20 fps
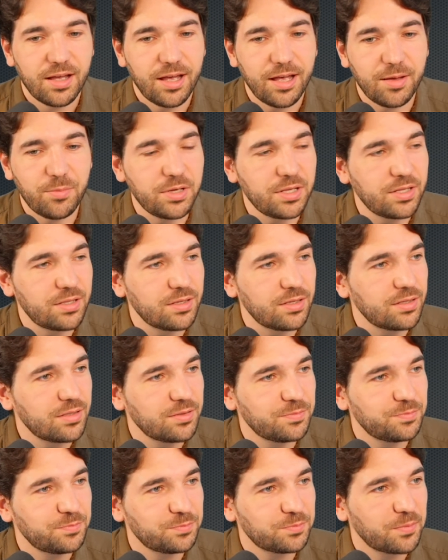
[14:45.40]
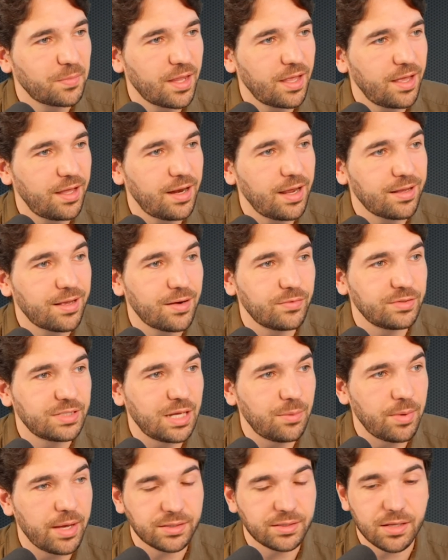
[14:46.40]
I mean, and I covered
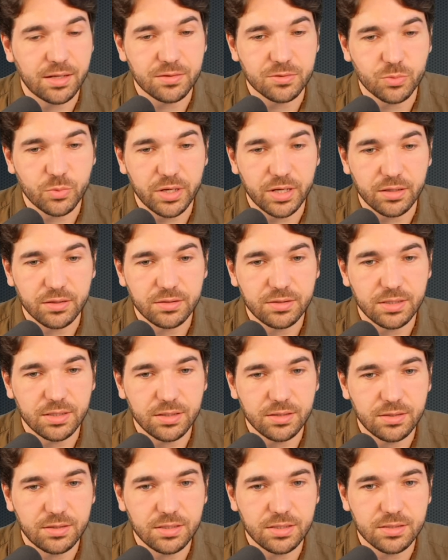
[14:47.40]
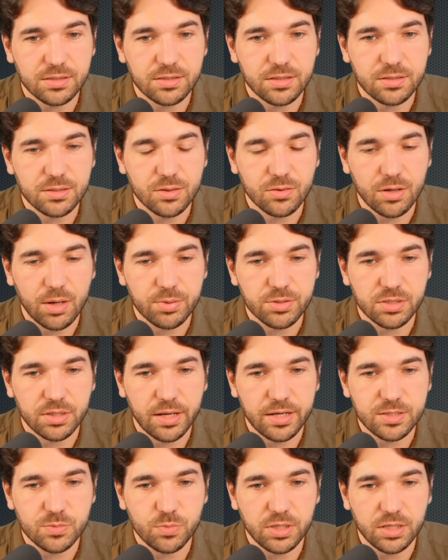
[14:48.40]
that back then as well. This corruption
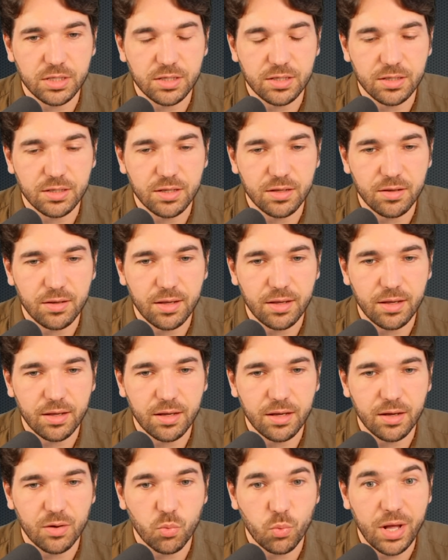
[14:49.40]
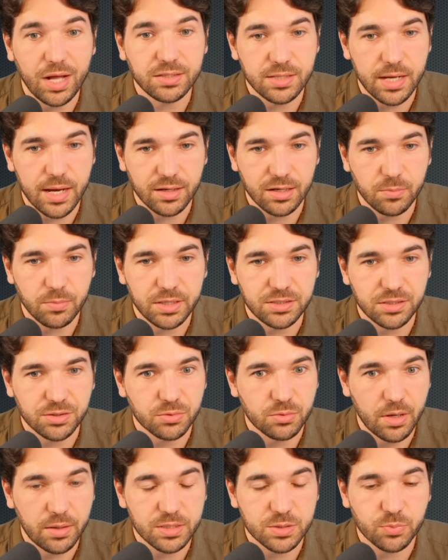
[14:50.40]
has been well-documented throughout